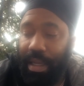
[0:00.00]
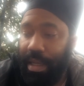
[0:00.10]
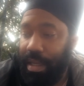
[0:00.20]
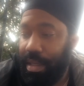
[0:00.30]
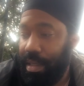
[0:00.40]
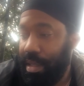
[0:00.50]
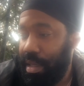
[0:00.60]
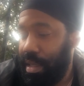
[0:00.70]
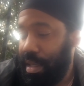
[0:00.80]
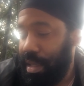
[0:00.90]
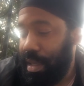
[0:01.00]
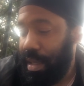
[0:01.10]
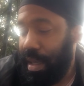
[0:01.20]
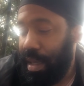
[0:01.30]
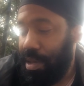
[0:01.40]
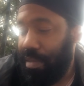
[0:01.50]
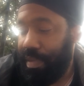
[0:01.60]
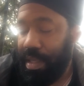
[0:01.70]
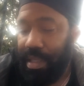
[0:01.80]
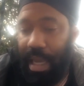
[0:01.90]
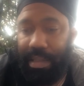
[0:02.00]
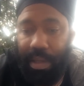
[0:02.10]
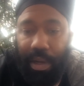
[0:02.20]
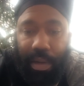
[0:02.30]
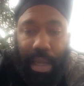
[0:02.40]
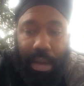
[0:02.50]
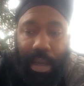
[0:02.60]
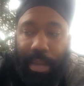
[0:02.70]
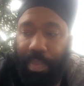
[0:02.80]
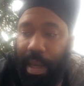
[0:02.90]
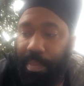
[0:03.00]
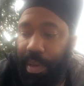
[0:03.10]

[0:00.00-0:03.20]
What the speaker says: And hopefully these guys that are hurt now can get back.